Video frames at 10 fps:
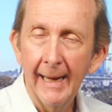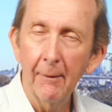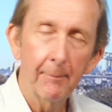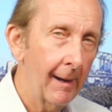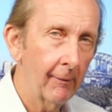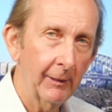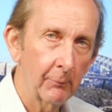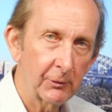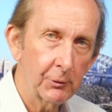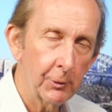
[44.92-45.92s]
He apparently
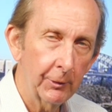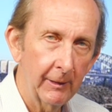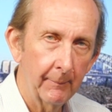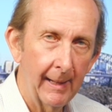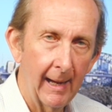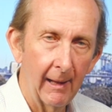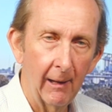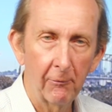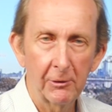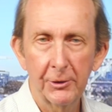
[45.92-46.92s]
was talking about
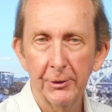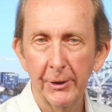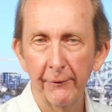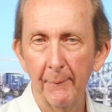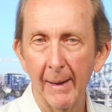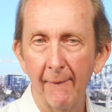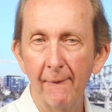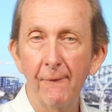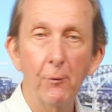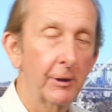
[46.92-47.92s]
a return of
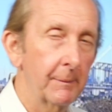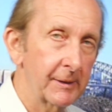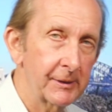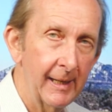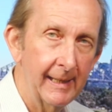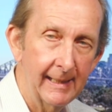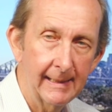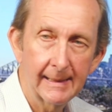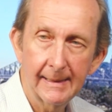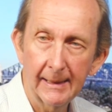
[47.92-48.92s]
about 40%
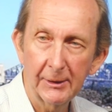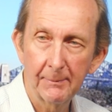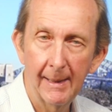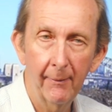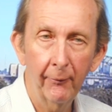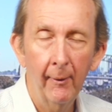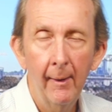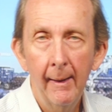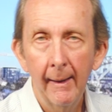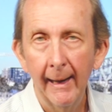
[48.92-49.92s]
in 6 months,
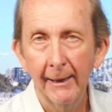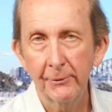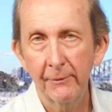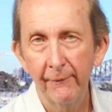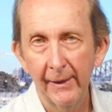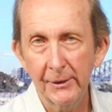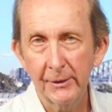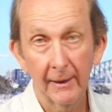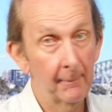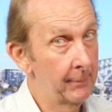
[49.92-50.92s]
and he was
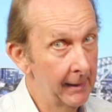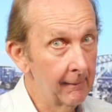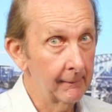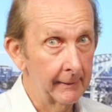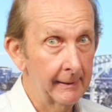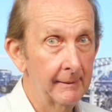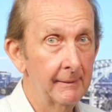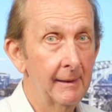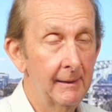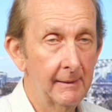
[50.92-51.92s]
investing apparently
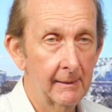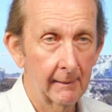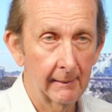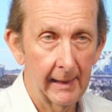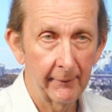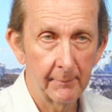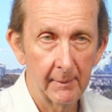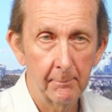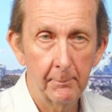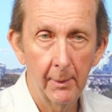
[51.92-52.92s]
in Indian
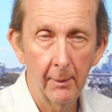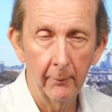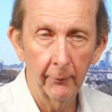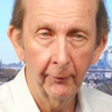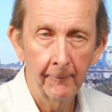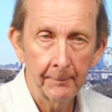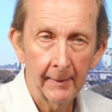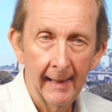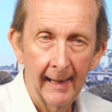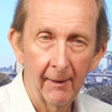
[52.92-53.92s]
government bonds.
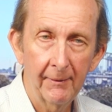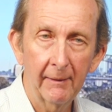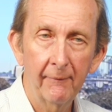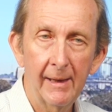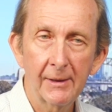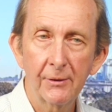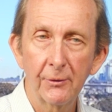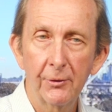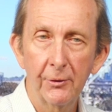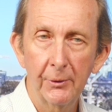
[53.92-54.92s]
And I think
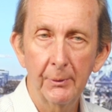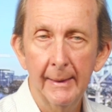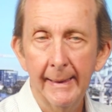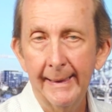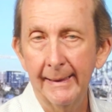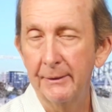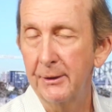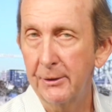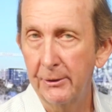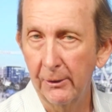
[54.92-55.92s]
investors who, in
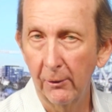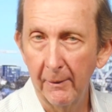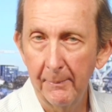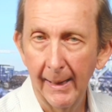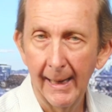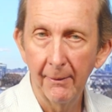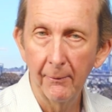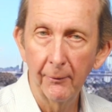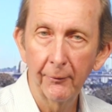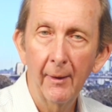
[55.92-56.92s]
addition to Deloitte
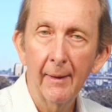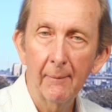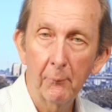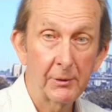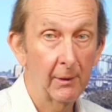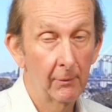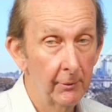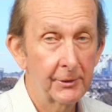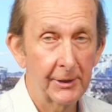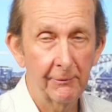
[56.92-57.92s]
partners, which
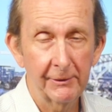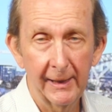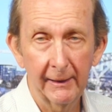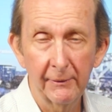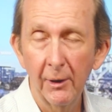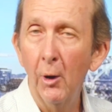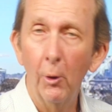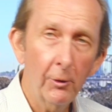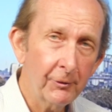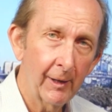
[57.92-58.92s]
includes senior executives,
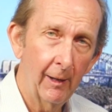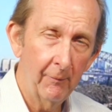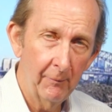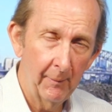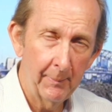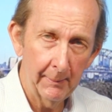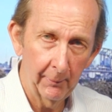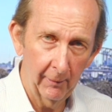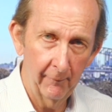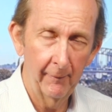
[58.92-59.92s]
also the
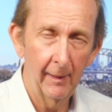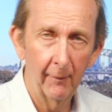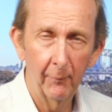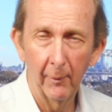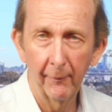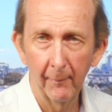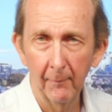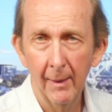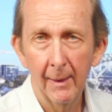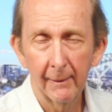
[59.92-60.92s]
people who got involved were
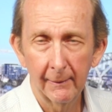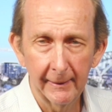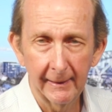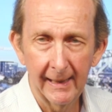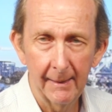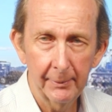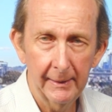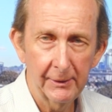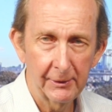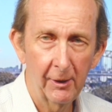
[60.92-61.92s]
from leading
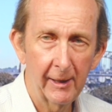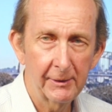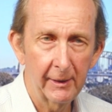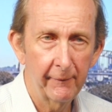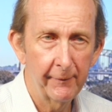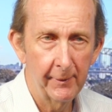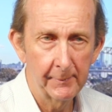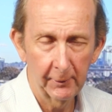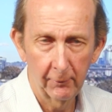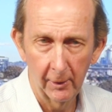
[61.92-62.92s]
companies and IT
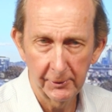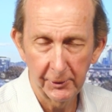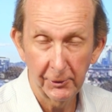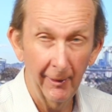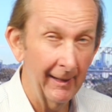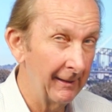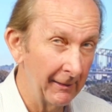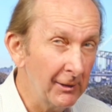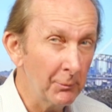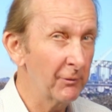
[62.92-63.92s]
firms across Australia.
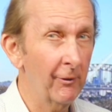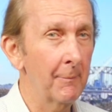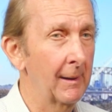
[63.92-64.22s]
Now, this was very